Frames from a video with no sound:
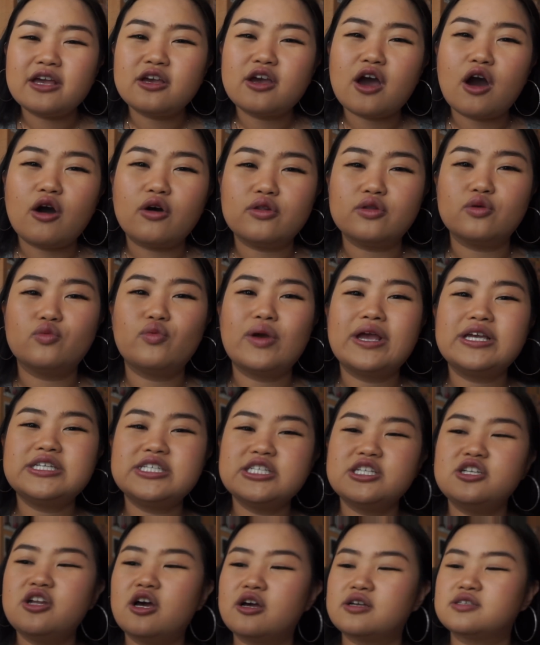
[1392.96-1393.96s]
girl, the way
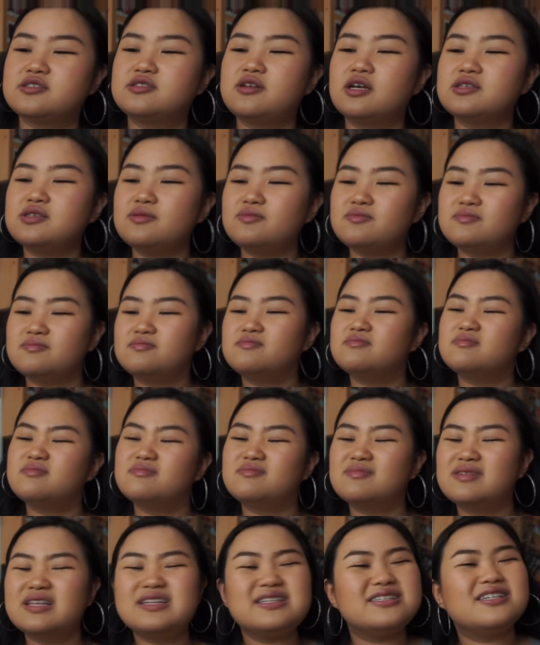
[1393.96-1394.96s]
she looks, doesn't
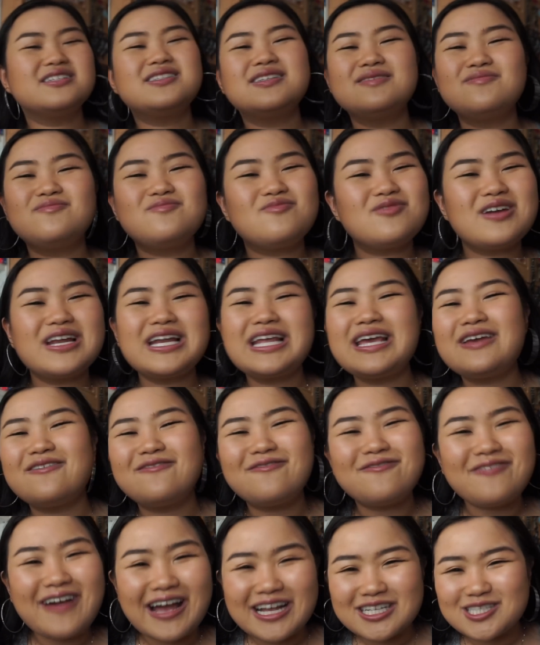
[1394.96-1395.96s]
really
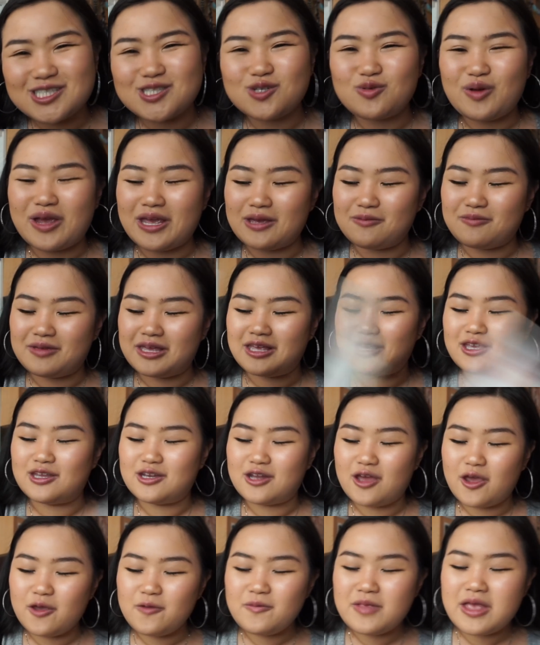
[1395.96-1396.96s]
infatuate me, you
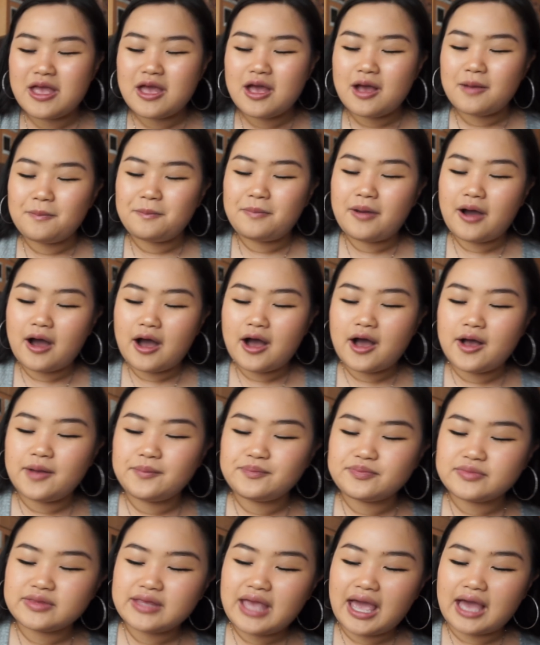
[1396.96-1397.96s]
know.
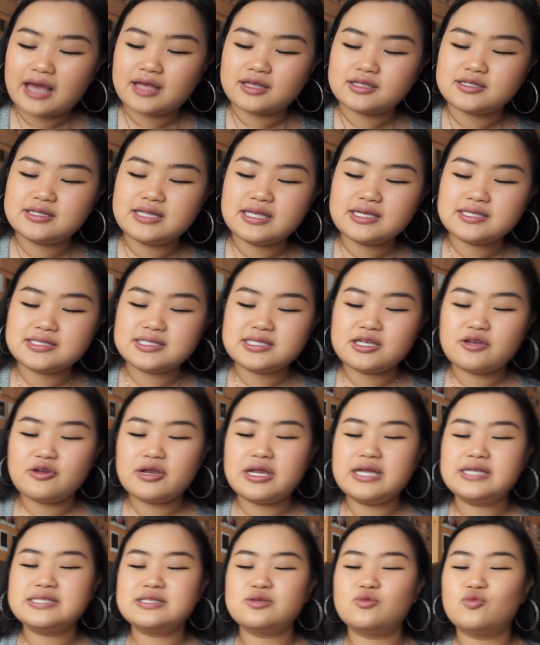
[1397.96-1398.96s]
But yeah, this
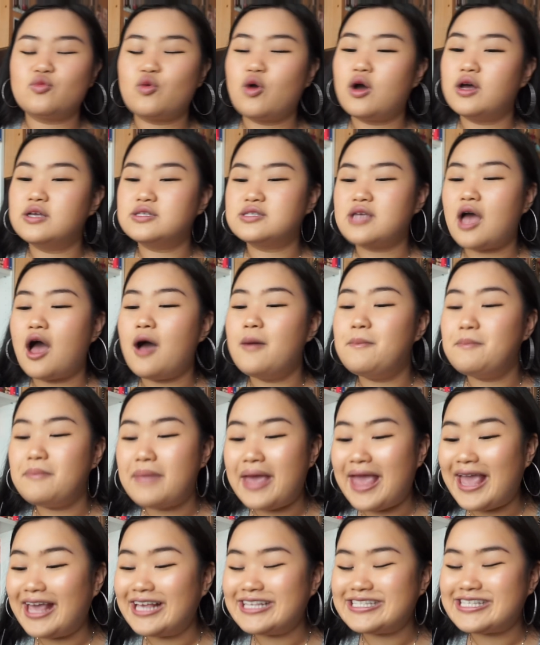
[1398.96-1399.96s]
series was
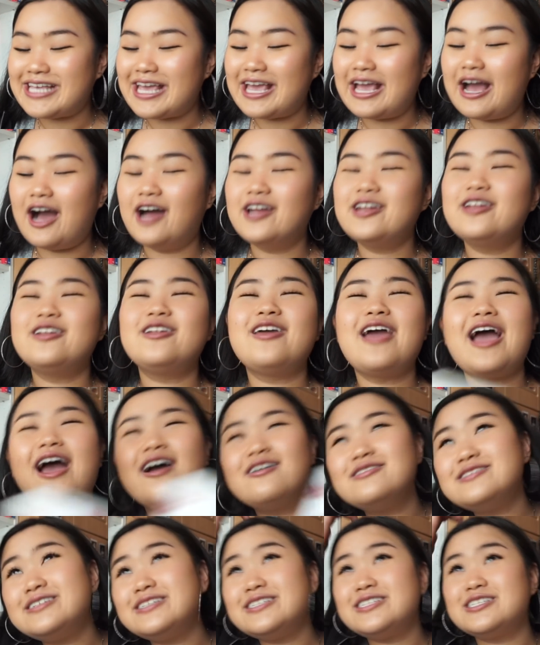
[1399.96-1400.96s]
amazing. I don't know
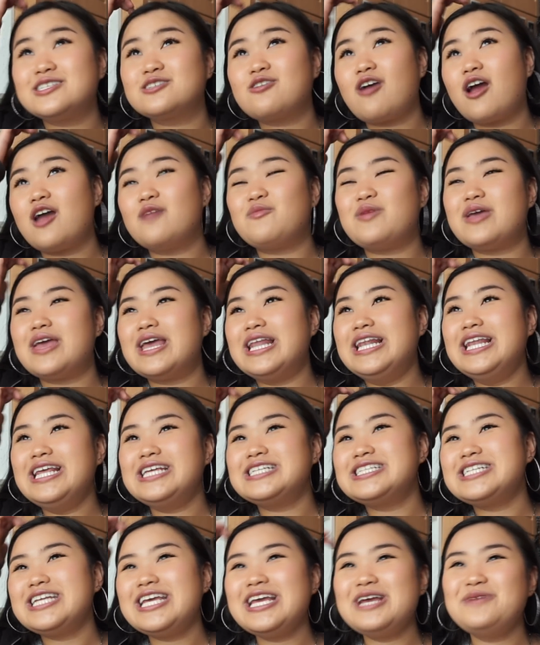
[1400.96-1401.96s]
how to describe it. It
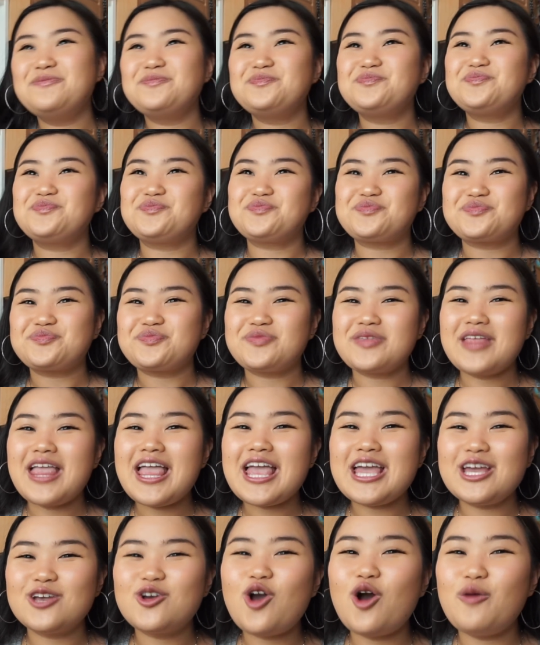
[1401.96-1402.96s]
literally
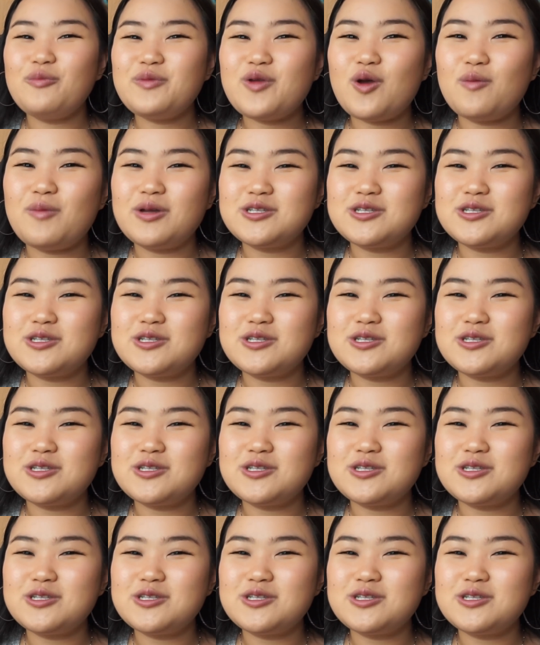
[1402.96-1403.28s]
got me on my